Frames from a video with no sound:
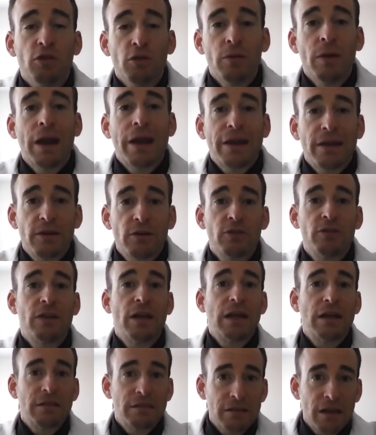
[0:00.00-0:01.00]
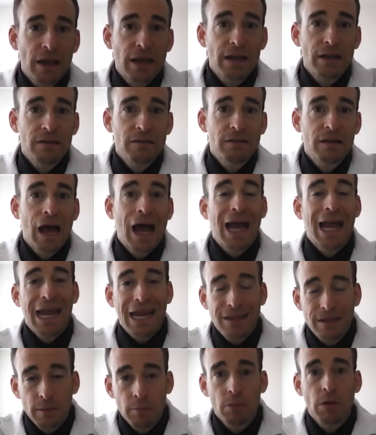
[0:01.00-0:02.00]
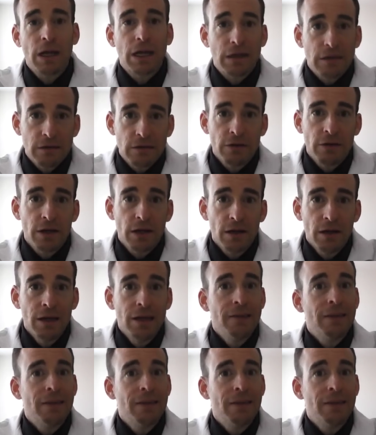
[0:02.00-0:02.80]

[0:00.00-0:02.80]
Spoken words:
do not understand science. I hate to break it to you.